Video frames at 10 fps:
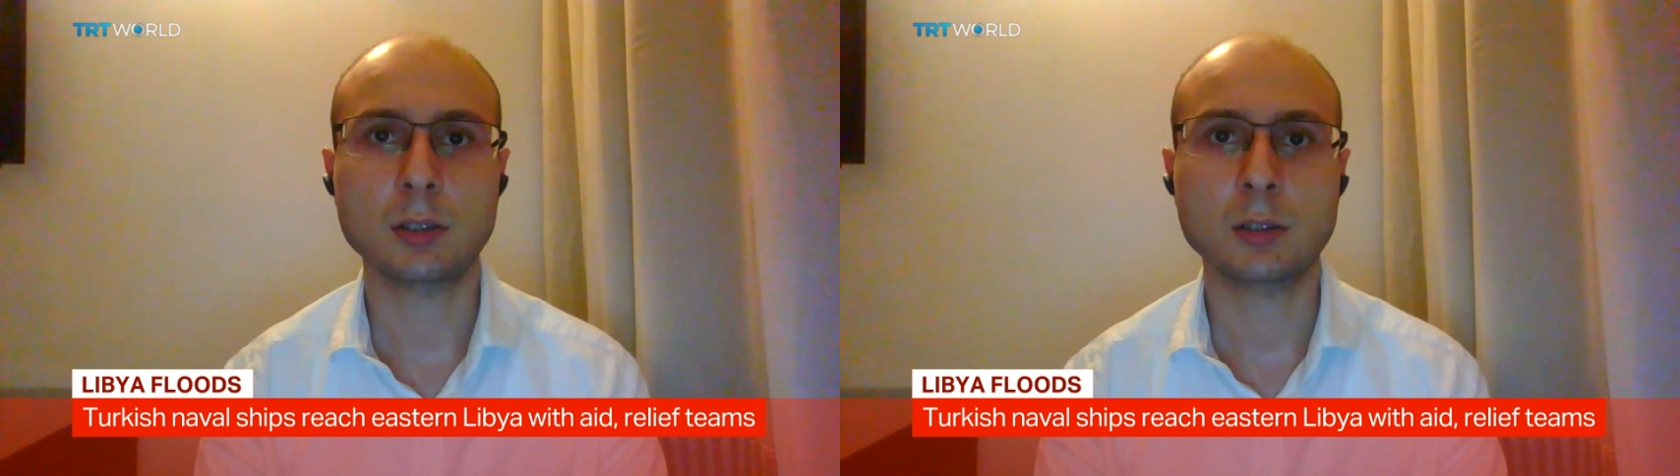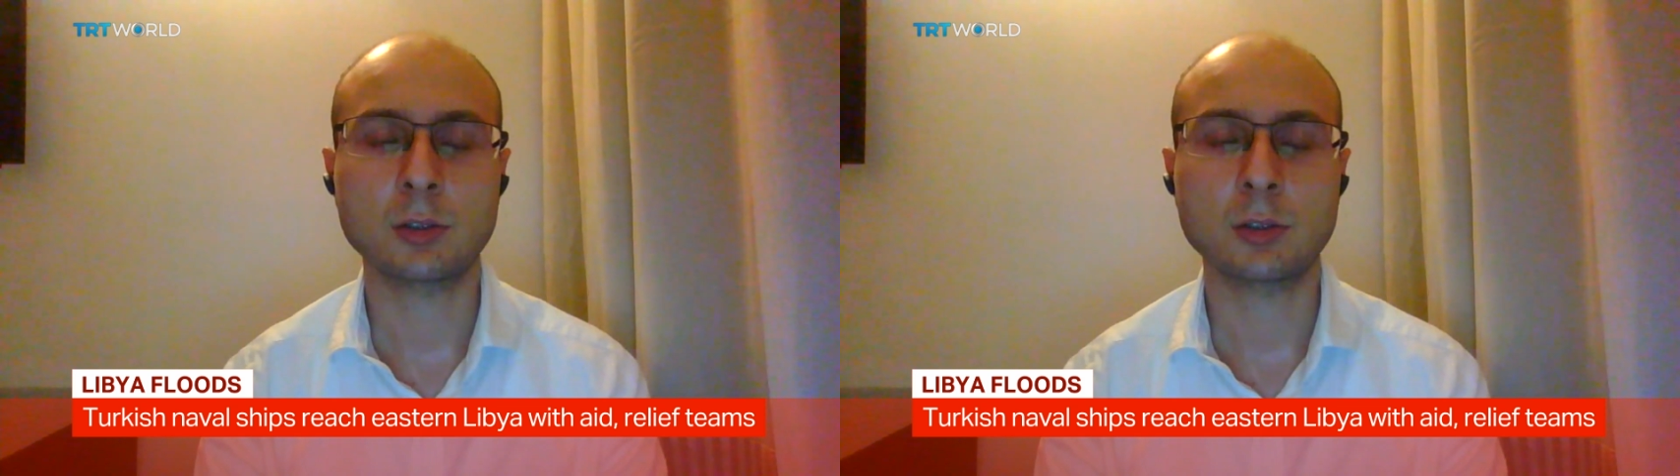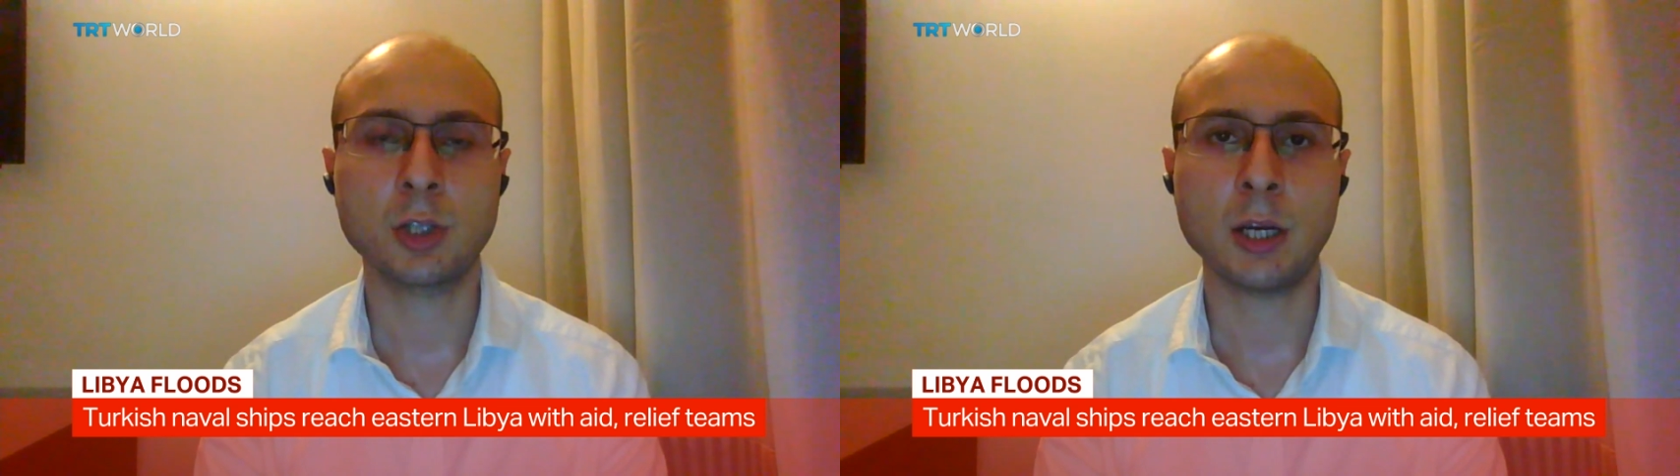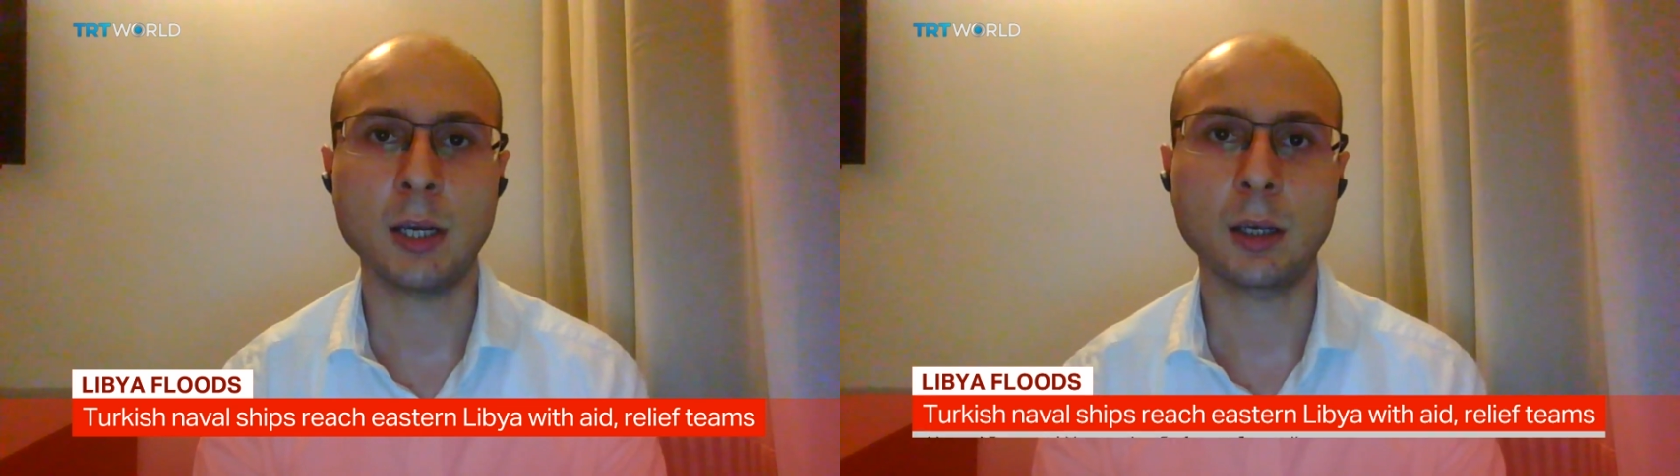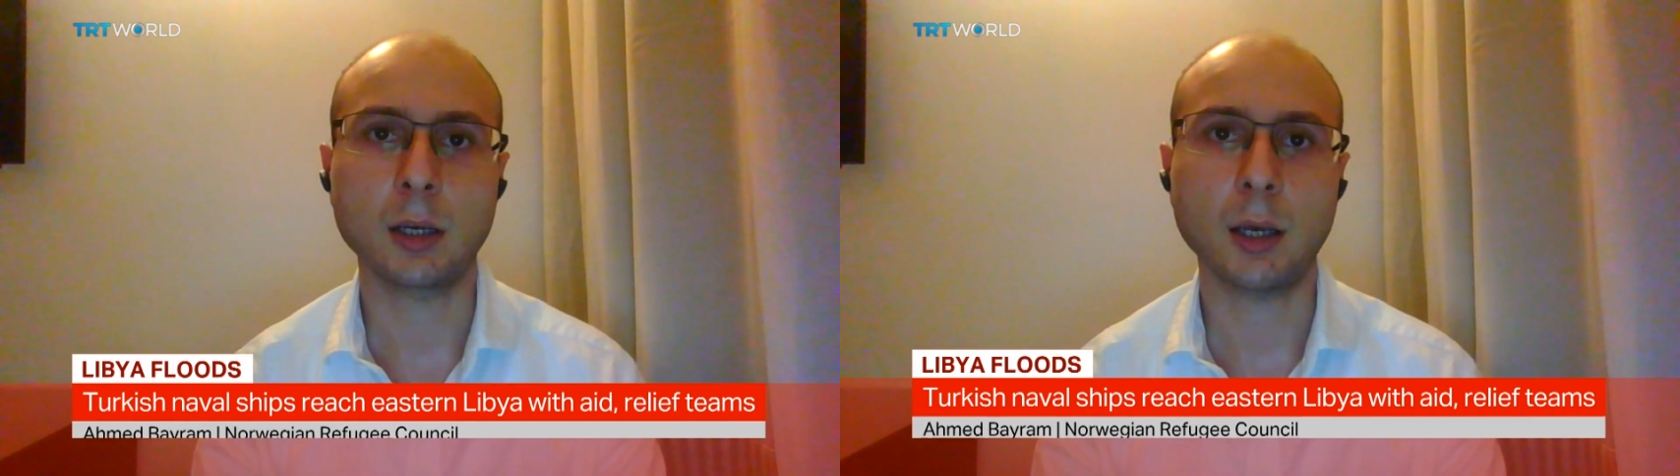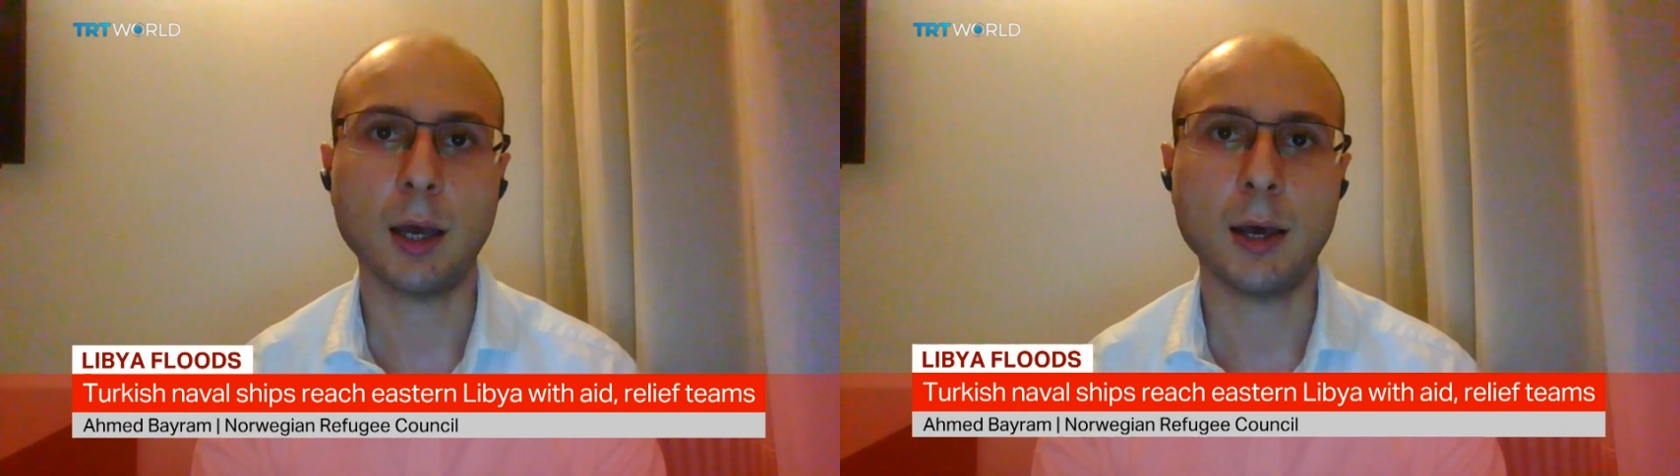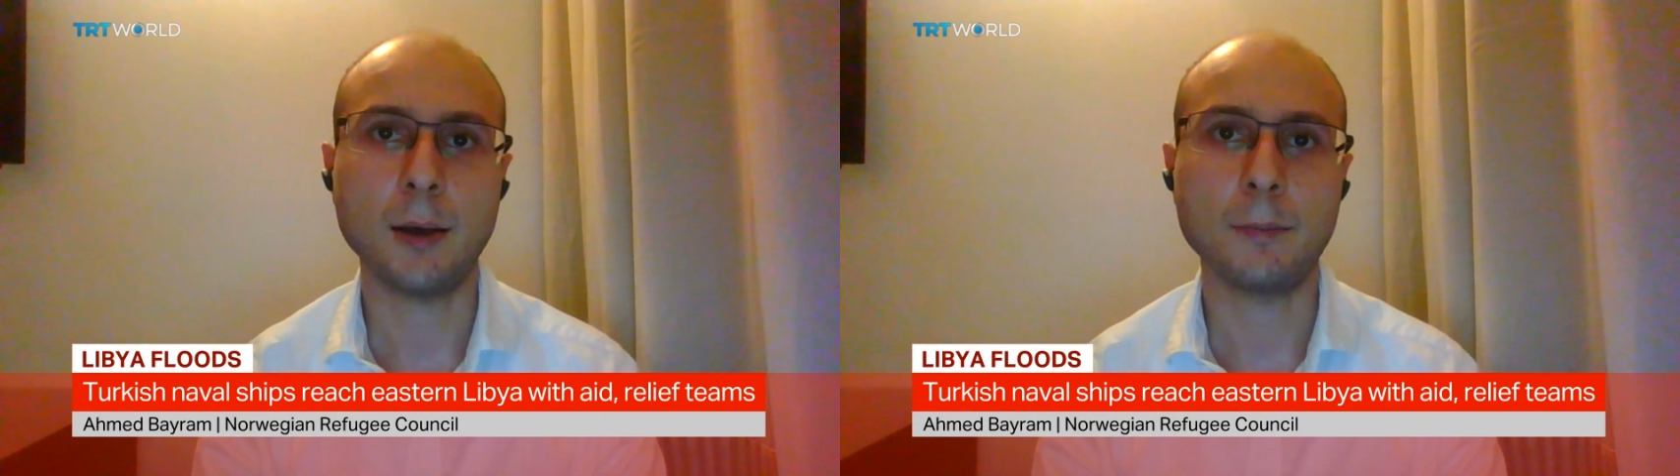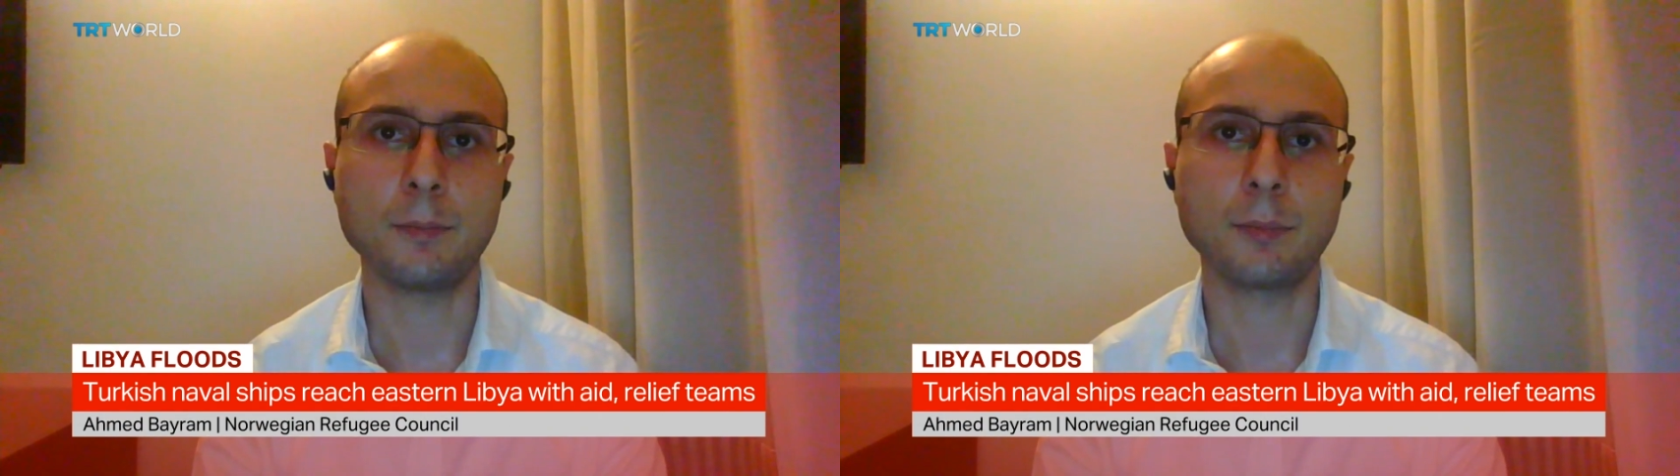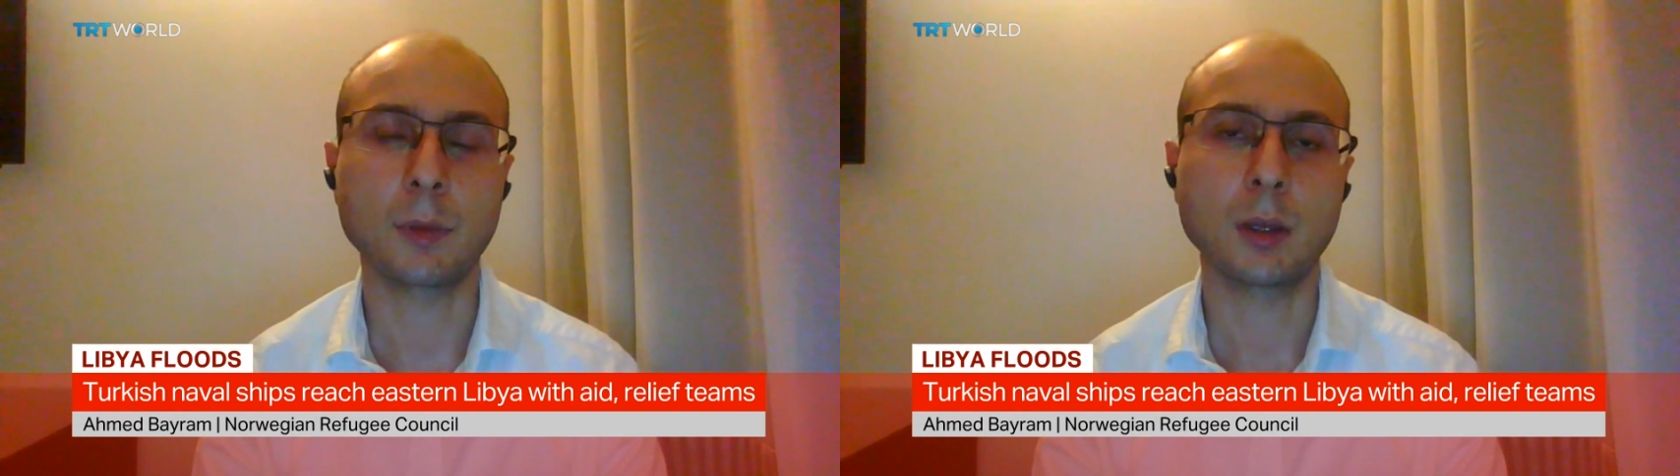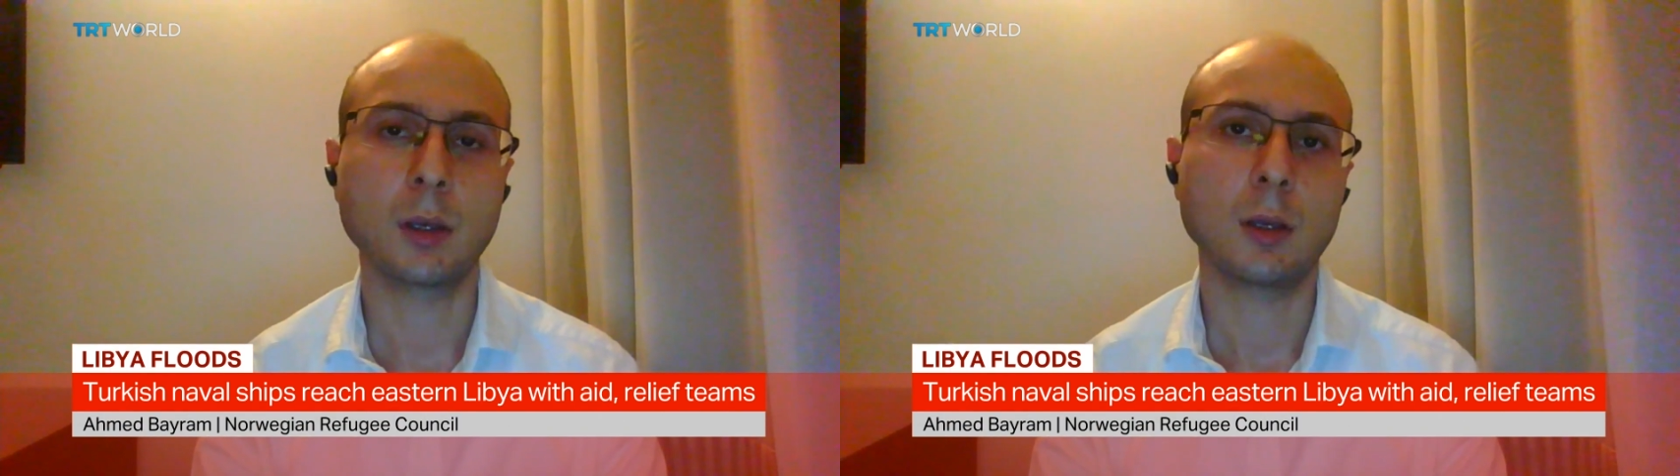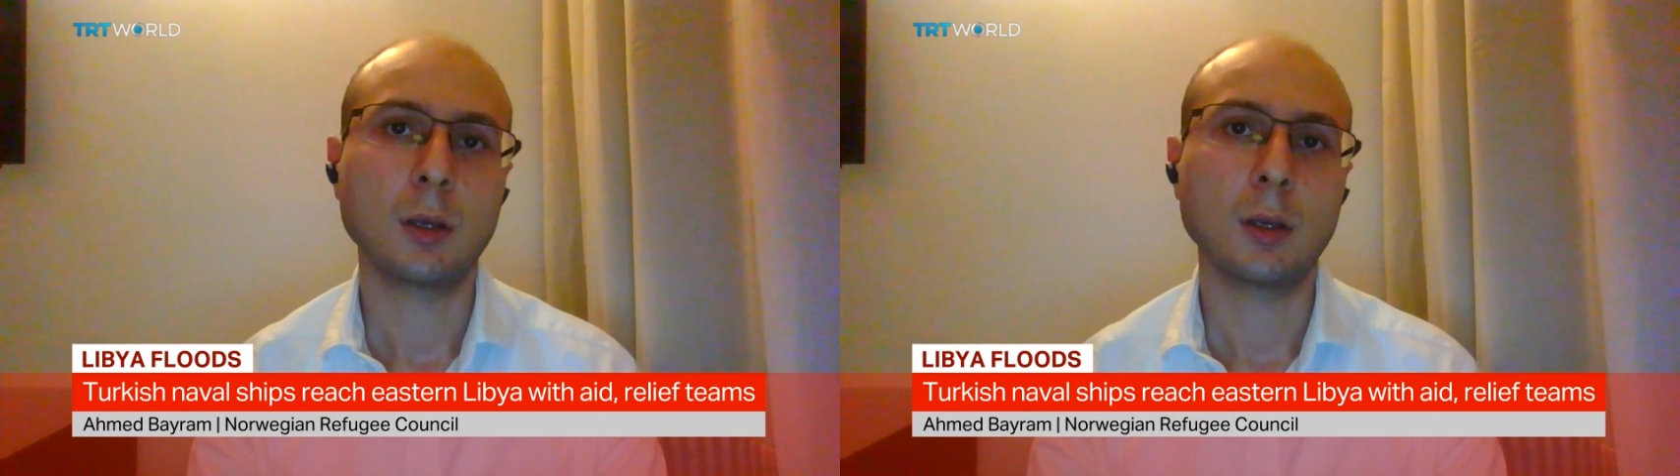It's chilling. Um,